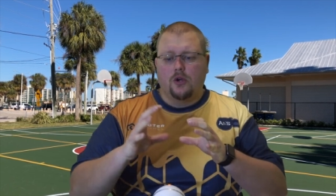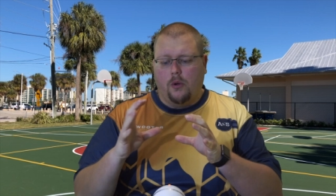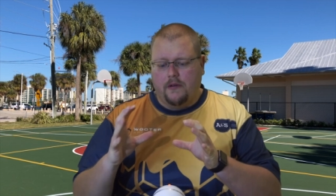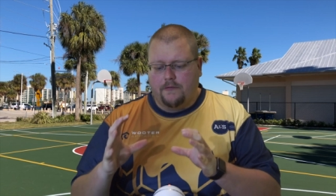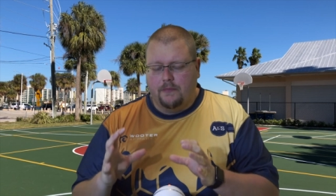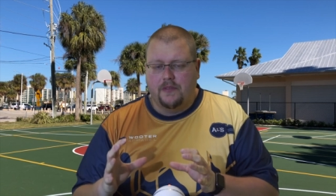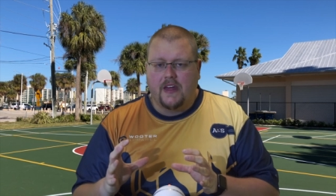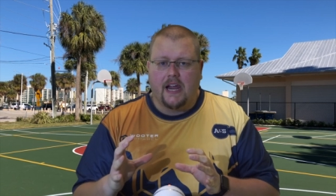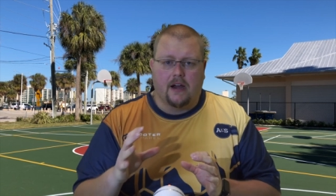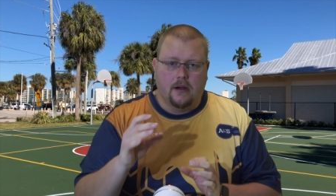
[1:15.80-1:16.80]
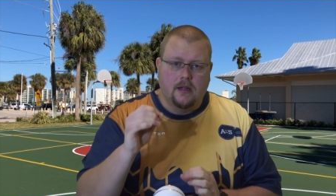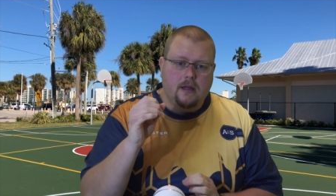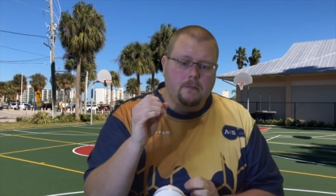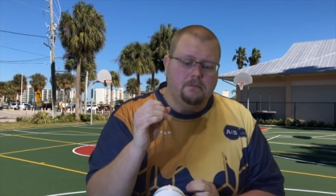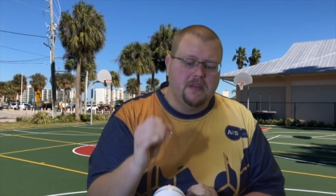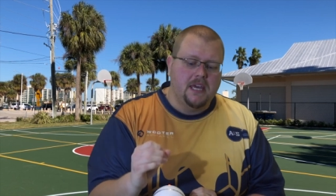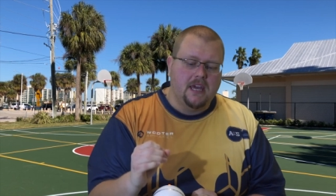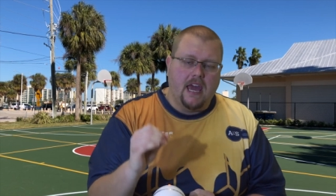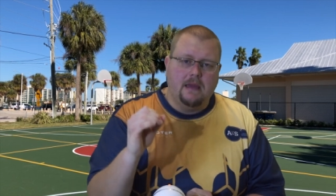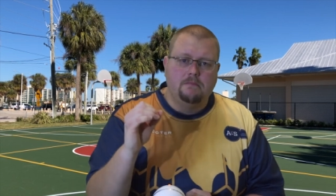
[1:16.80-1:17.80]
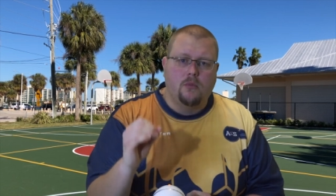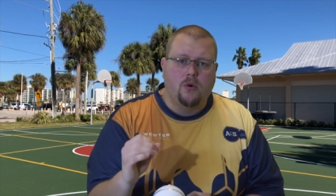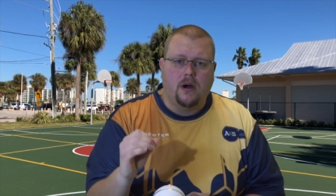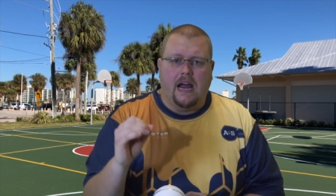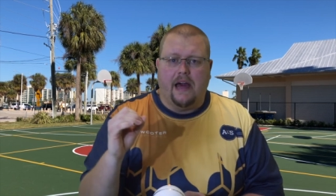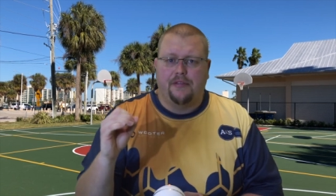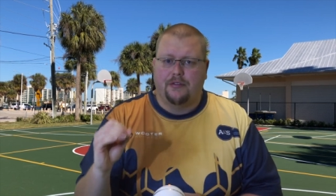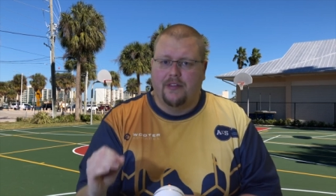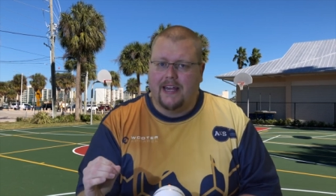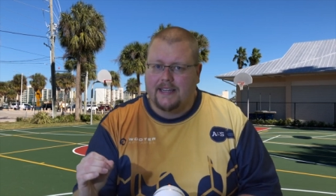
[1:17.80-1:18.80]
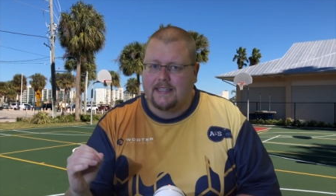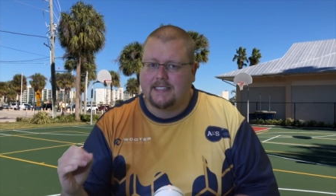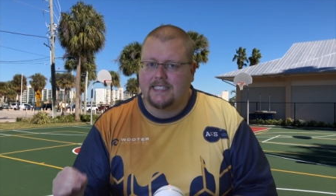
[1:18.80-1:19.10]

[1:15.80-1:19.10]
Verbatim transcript: going from there, being a more athletic